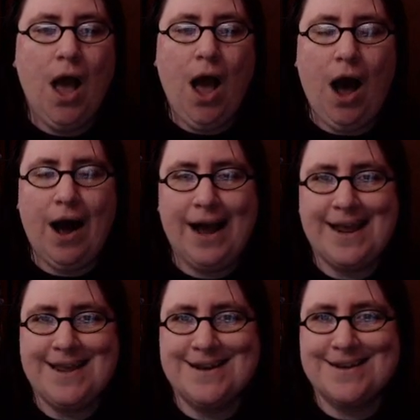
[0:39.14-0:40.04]

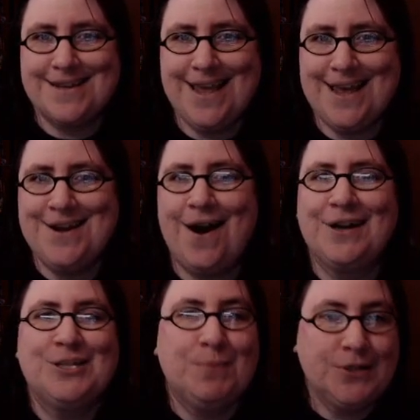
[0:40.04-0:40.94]
I cannot
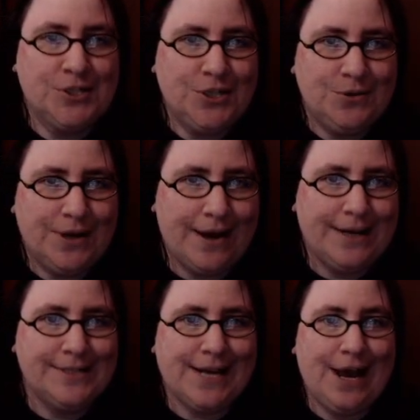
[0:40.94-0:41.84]
express to you
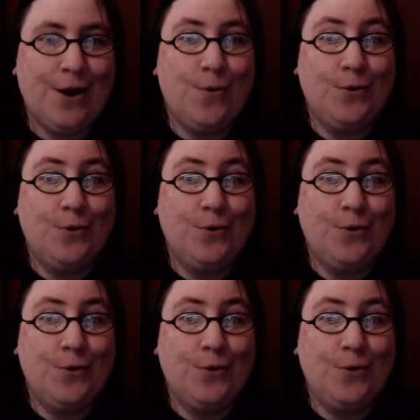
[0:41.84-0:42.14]
guys how